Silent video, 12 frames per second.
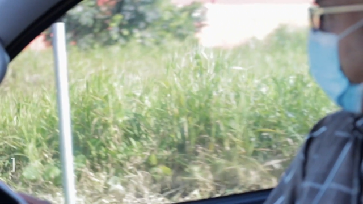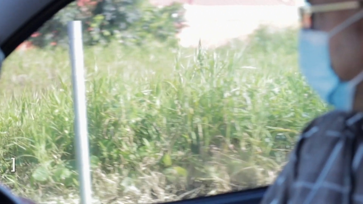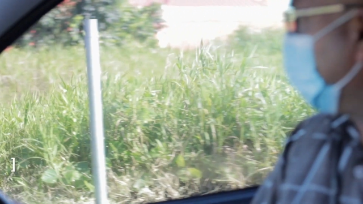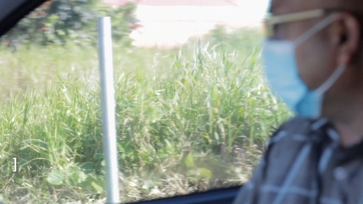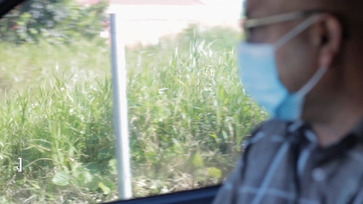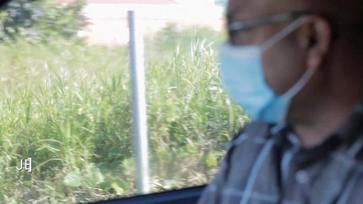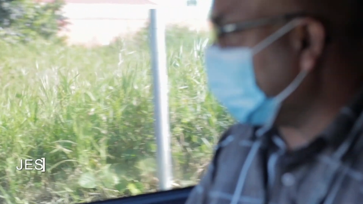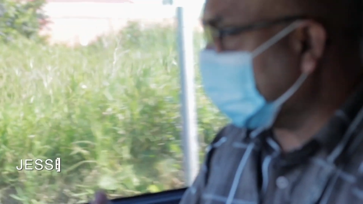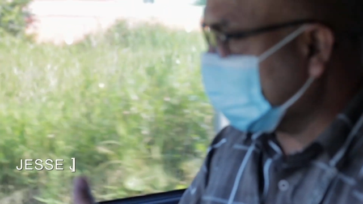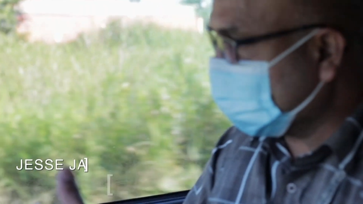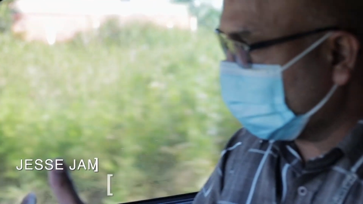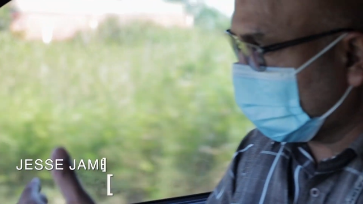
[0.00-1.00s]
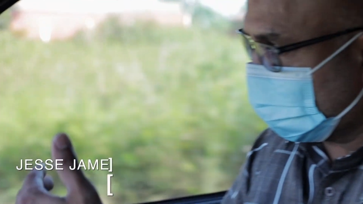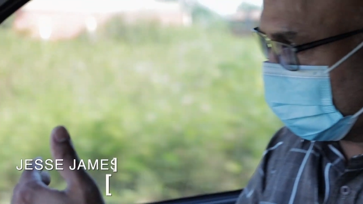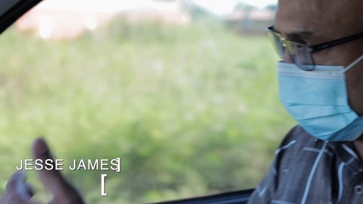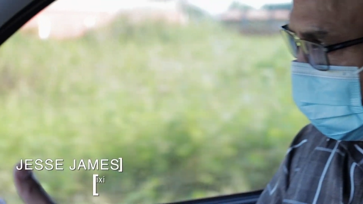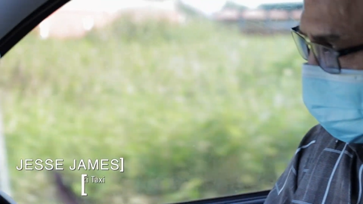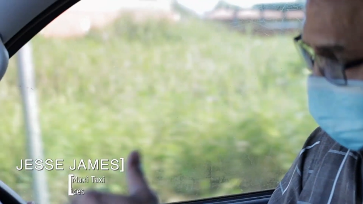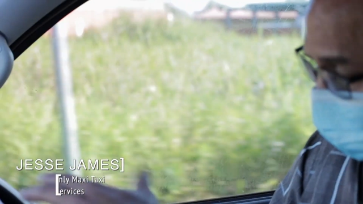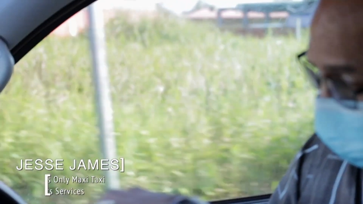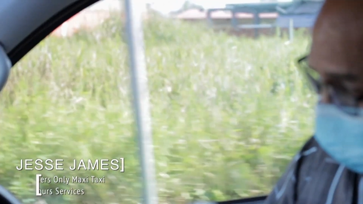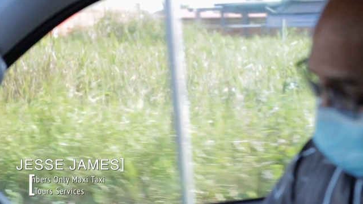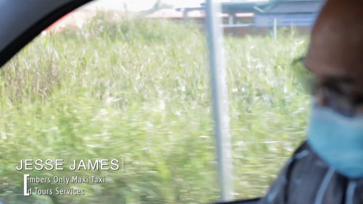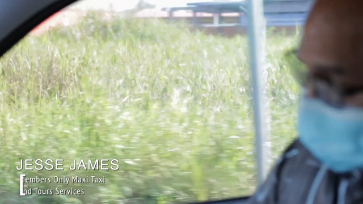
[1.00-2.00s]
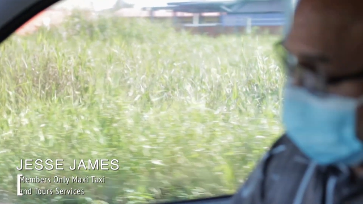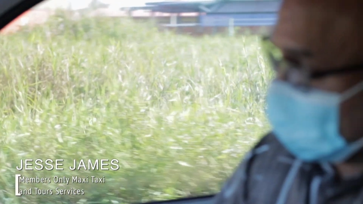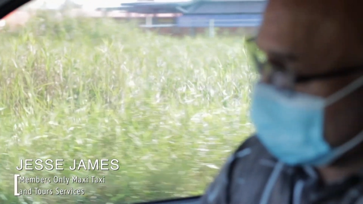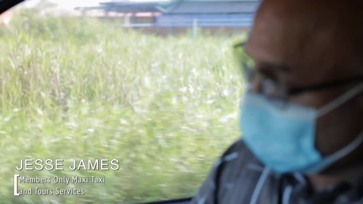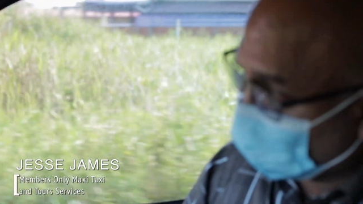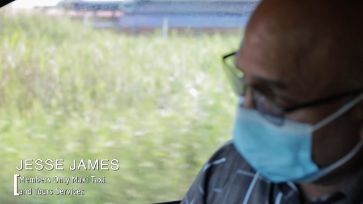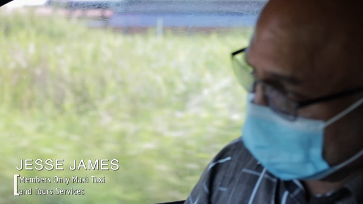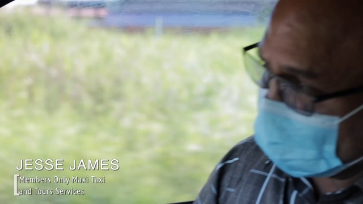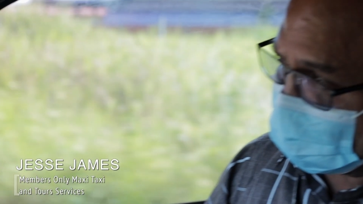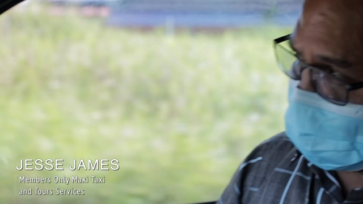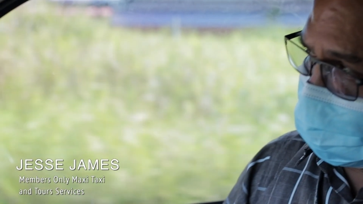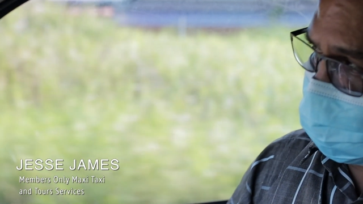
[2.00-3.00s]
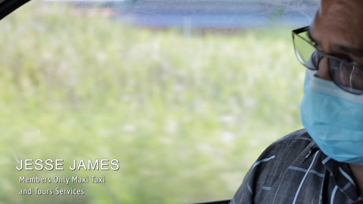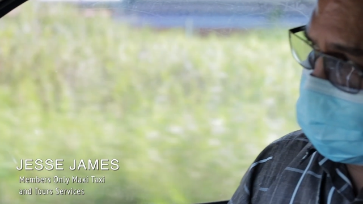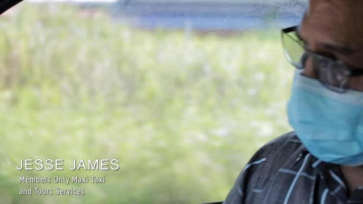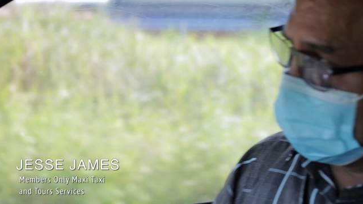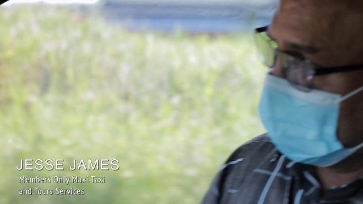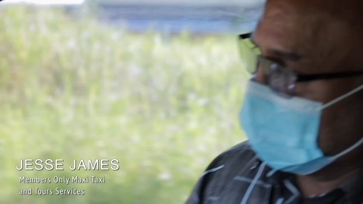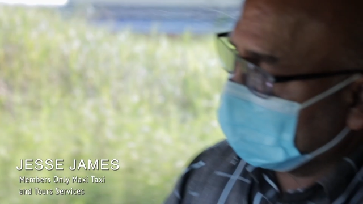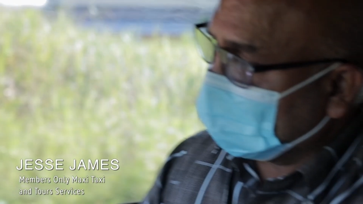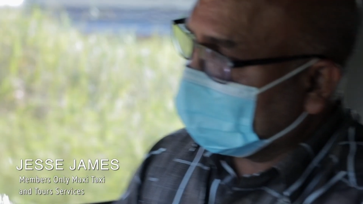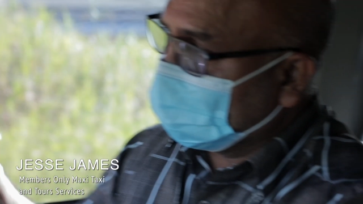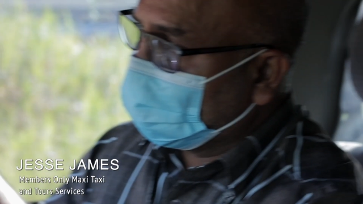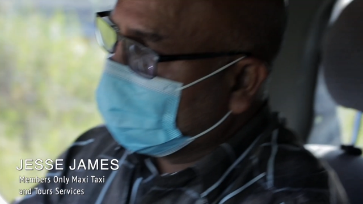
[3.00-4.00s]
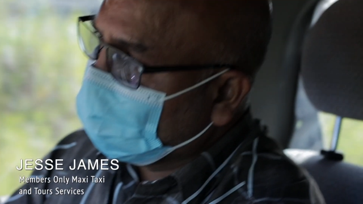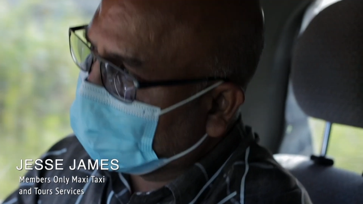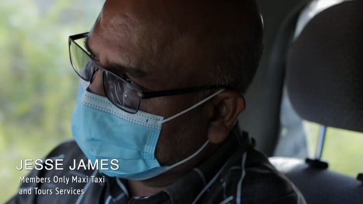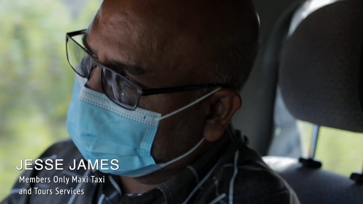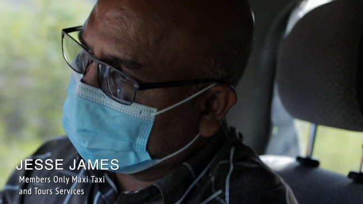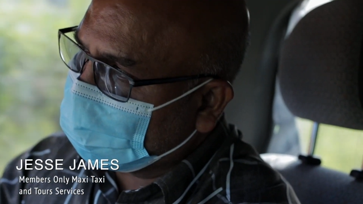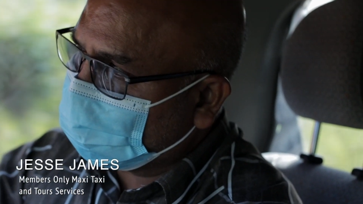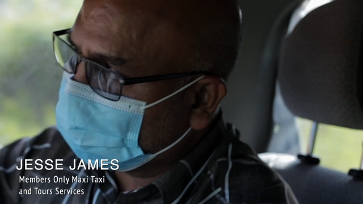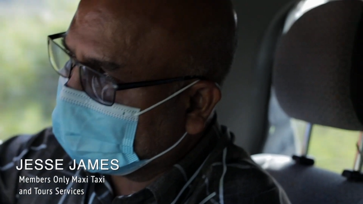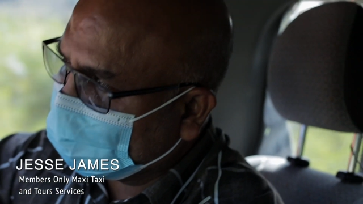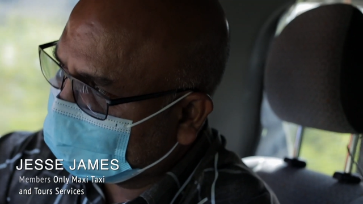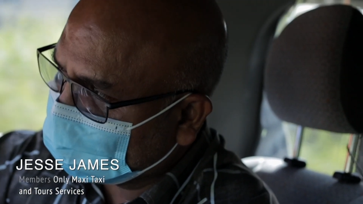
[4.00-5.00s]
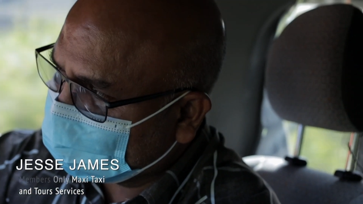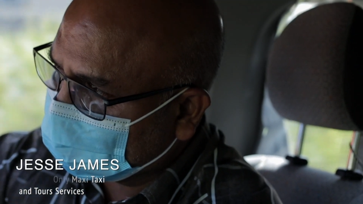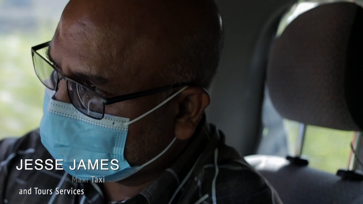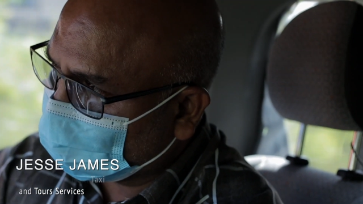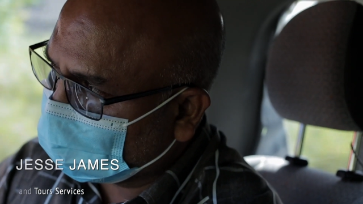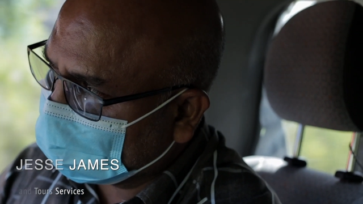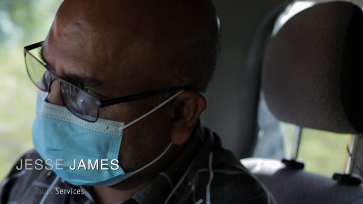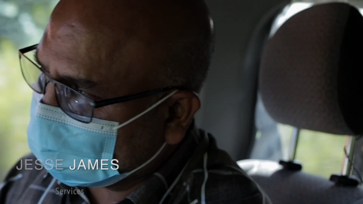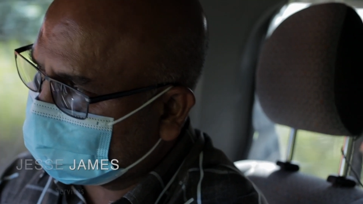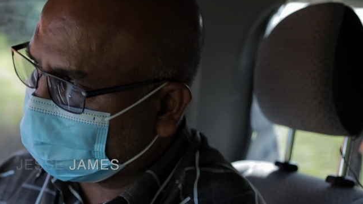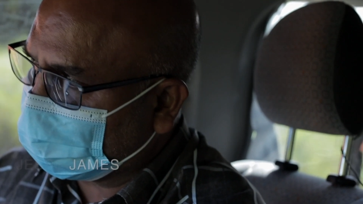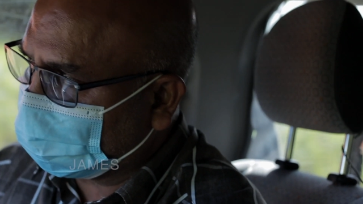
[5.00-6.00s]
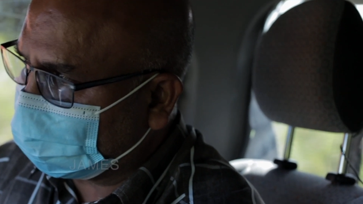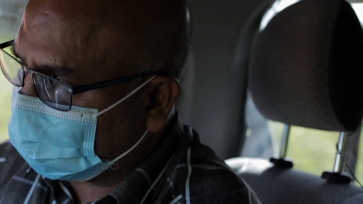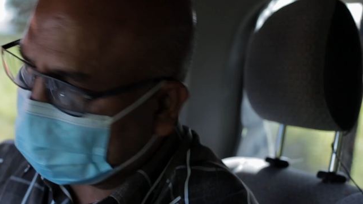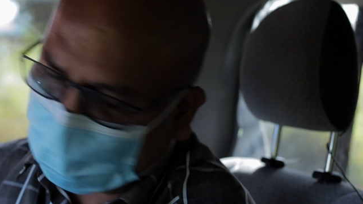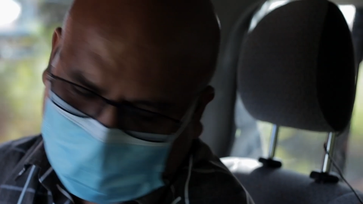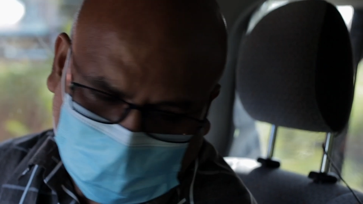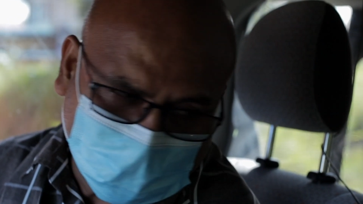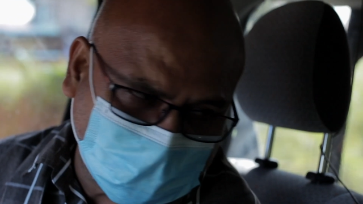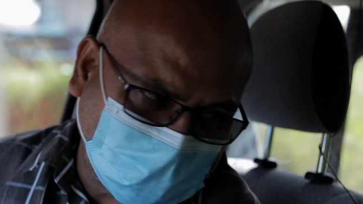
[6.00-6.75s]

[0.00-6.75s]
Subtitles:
No face is visible, so there are no lips to read.